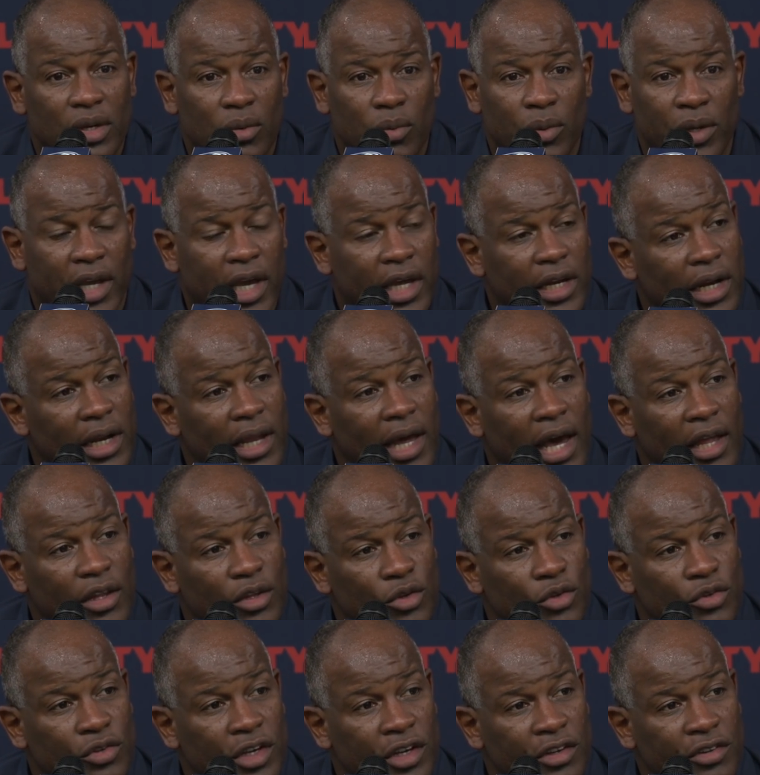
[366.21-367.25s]
We can't allow
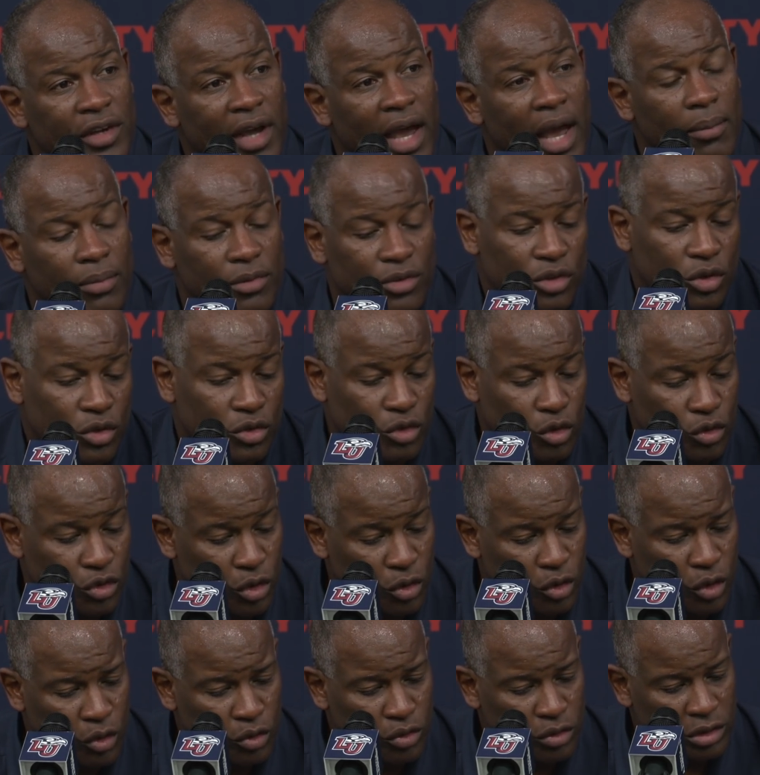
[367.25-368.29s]
those things to happen. So so
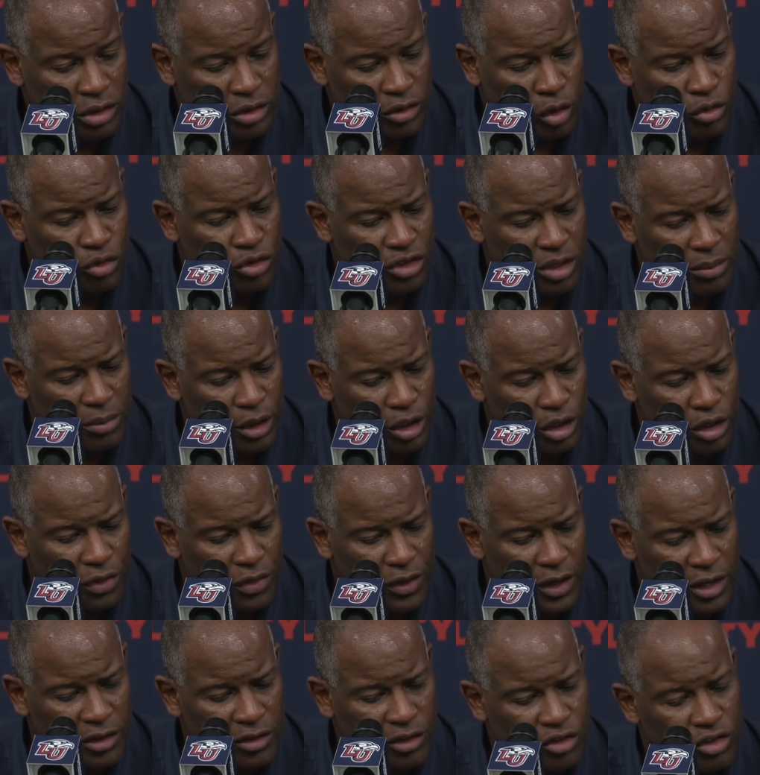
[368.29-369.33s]
so those those are some of the good
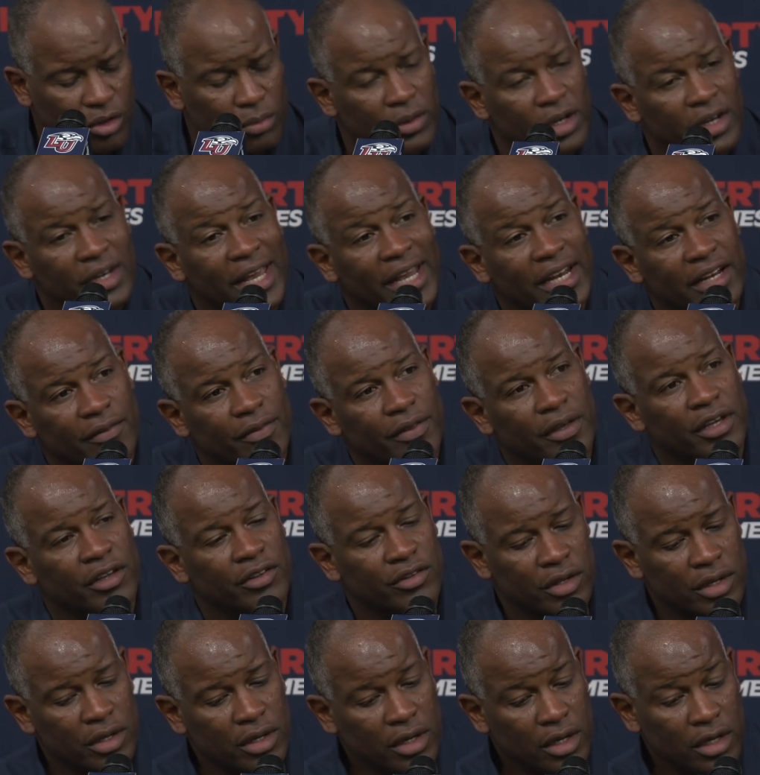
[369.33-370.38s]
things and some of the negative
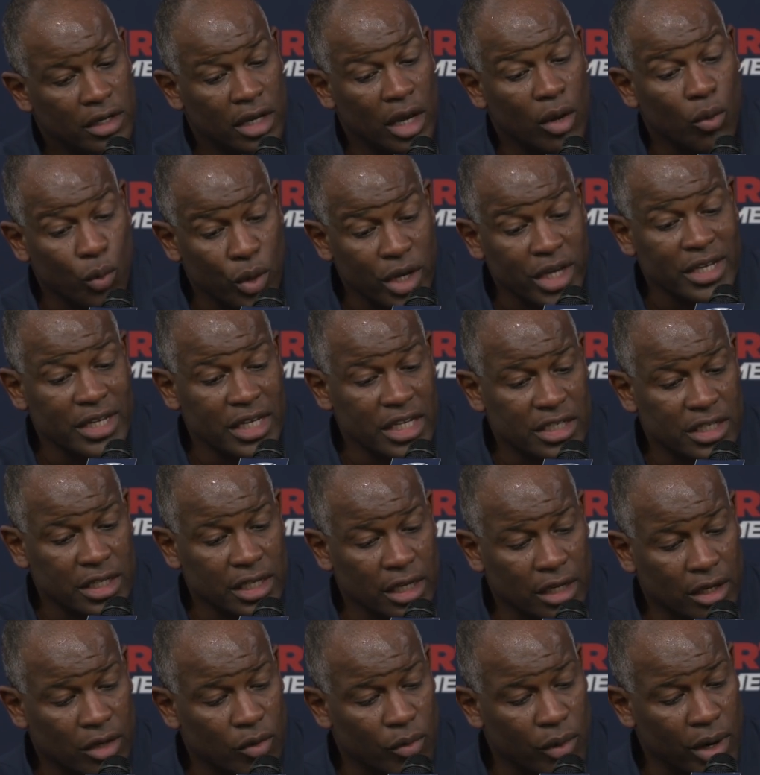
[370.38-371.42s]
things that we need to
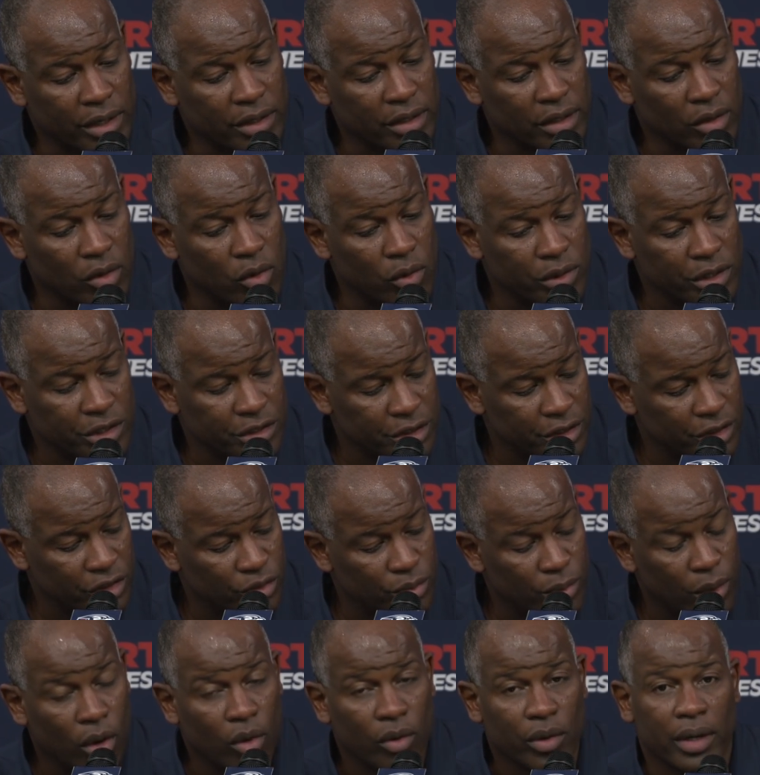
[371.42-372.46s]
get corrected going into
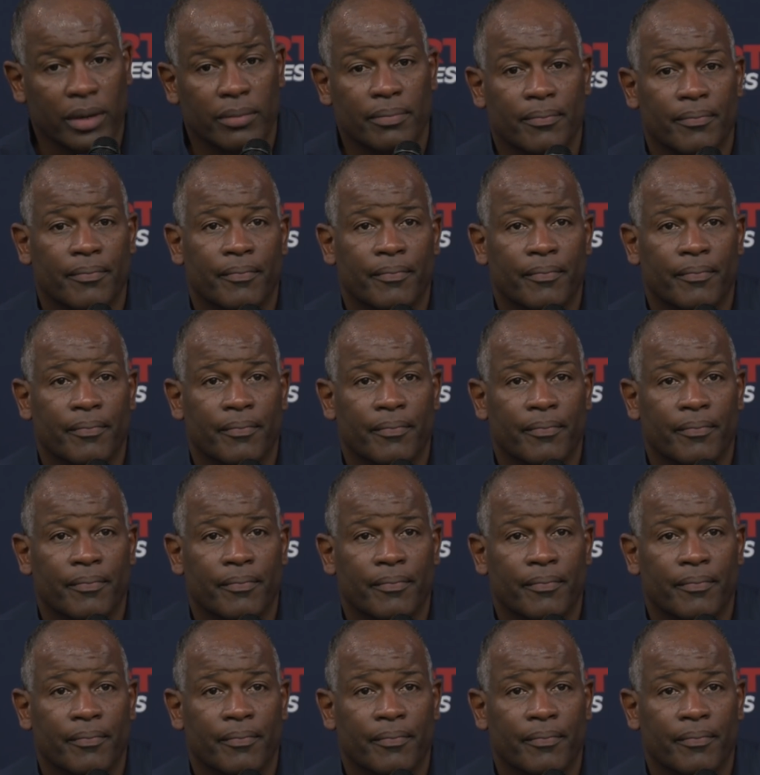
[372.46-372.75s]
this ball game.